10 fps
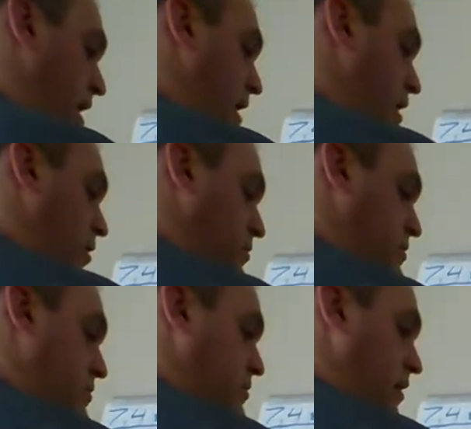
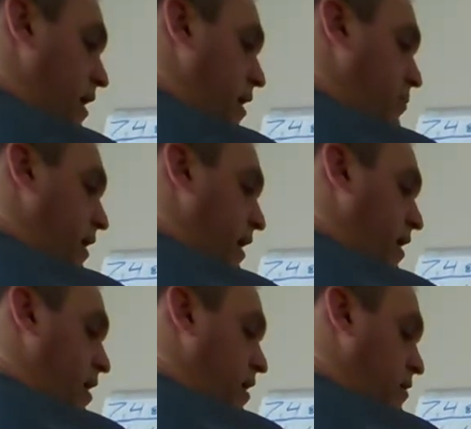out, and we
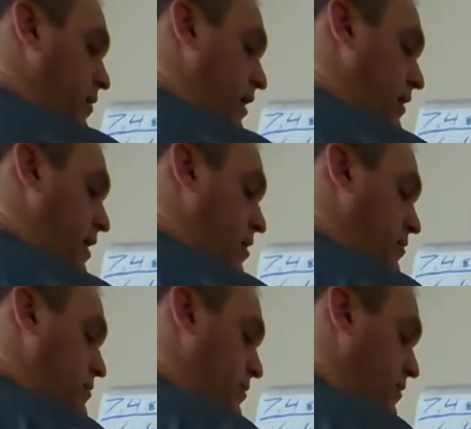are going down
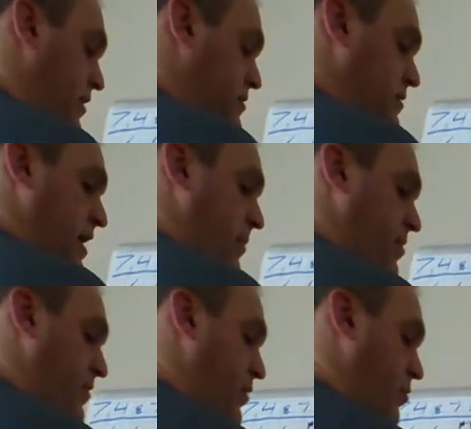to this depth of the